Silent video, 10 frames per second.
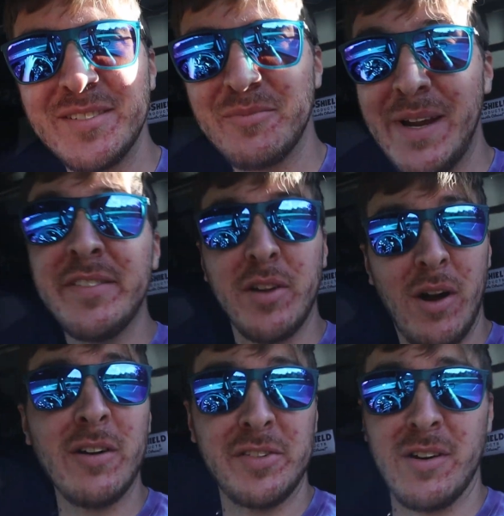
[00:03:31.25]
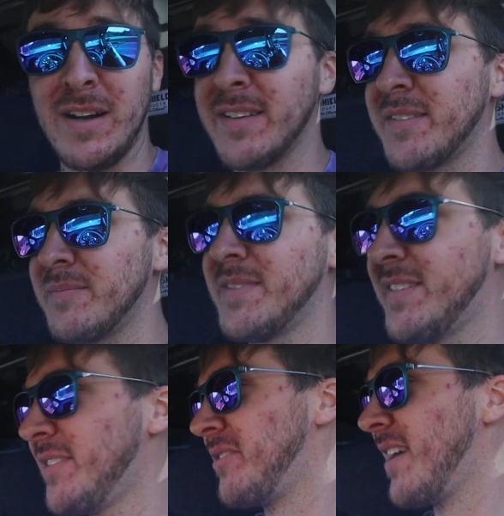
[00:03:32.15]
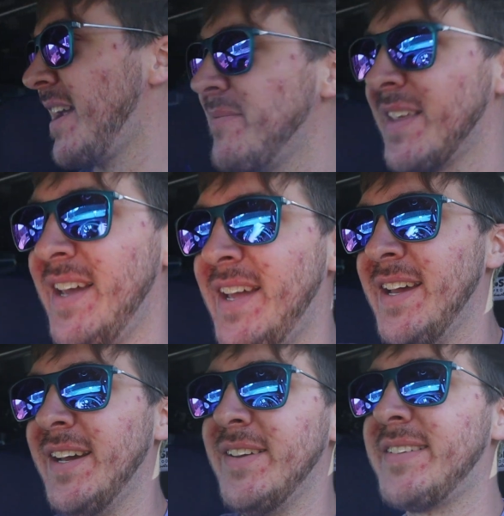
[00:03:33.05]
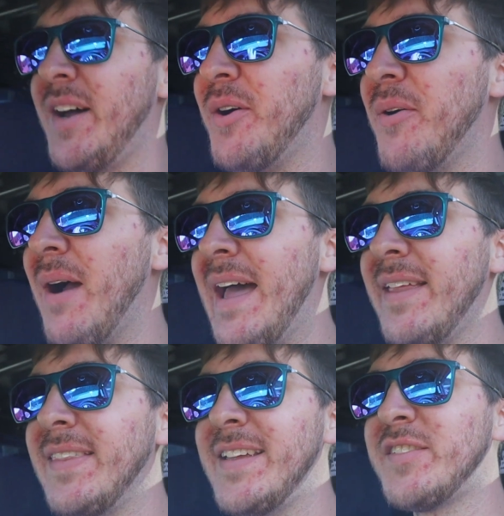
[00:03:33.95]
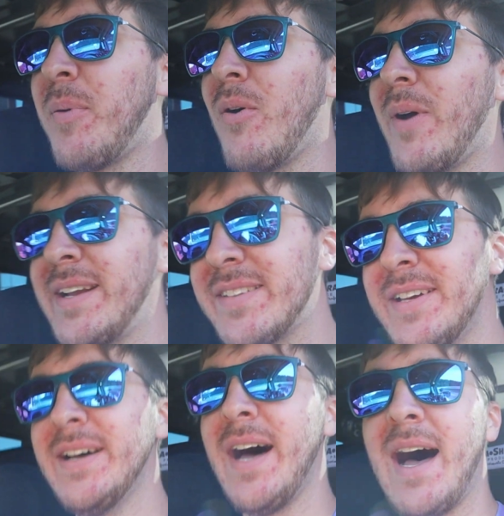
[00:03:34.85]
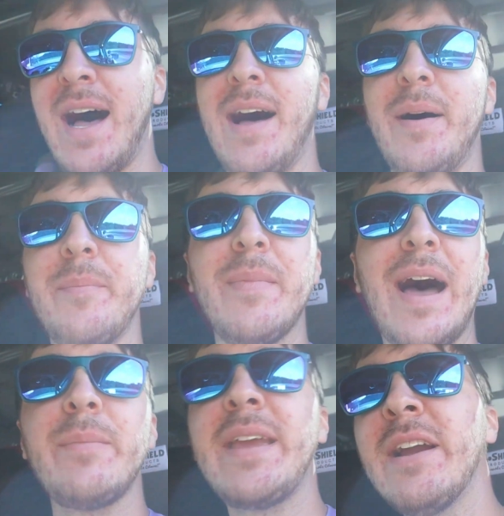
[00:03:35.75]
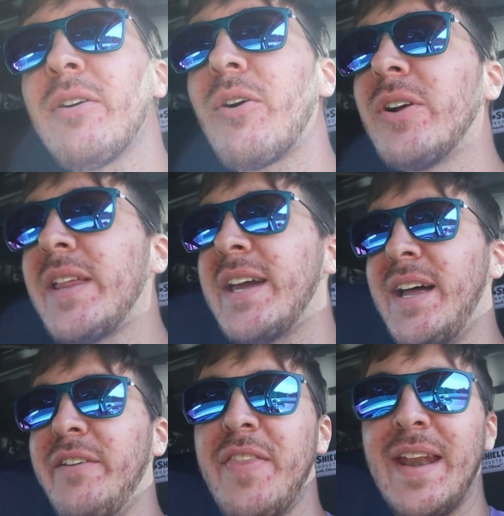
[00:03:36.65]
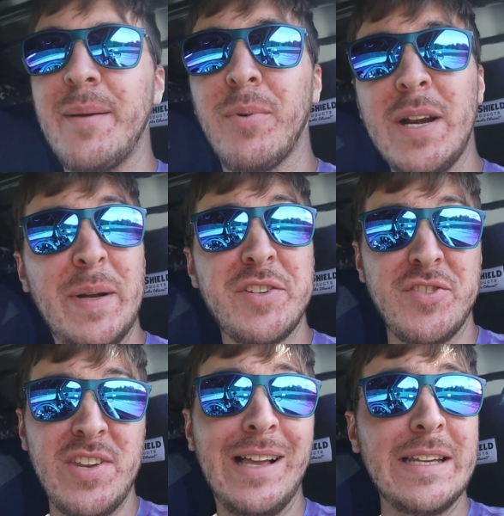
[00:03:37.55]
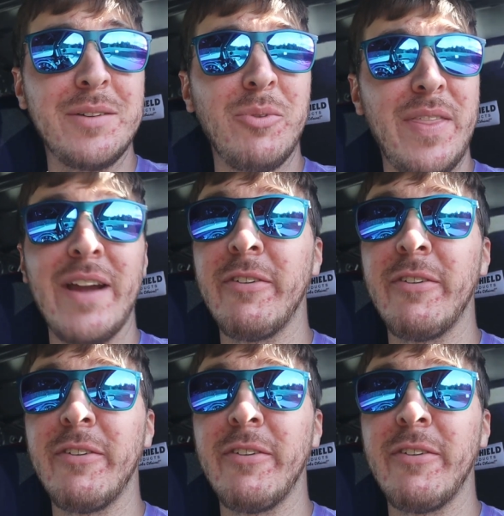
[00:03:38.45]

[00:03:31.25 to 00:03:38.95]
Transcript: Race cars are awesome. This is great. So at this point, I'm here early enough that I'm pretty much done with